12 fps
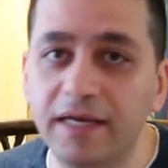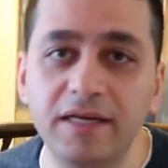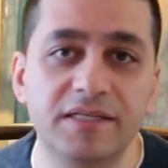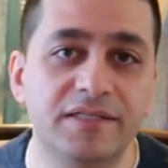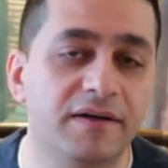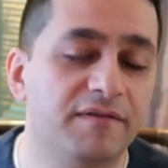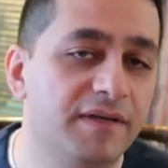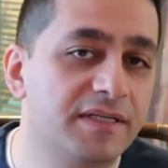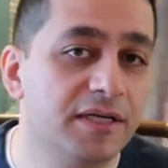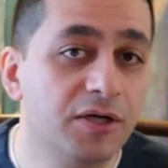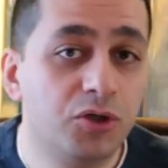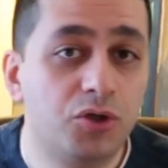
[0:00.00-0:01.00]
any
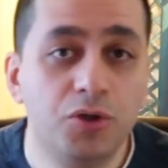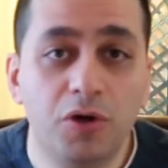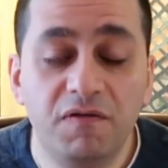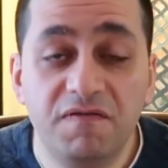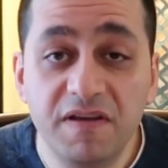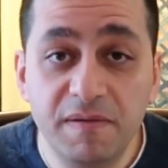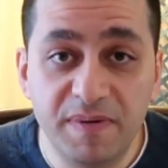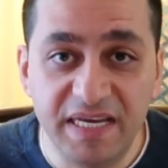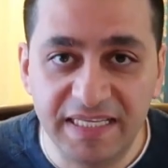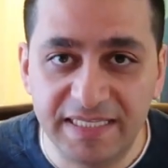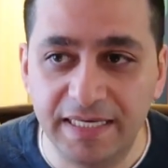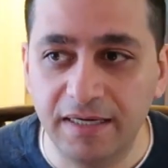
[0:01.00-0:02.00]
service to your
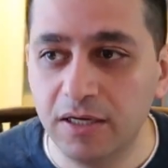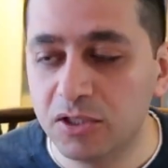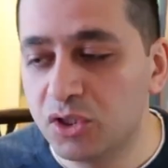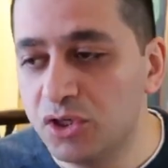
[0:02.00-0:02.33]
VPC.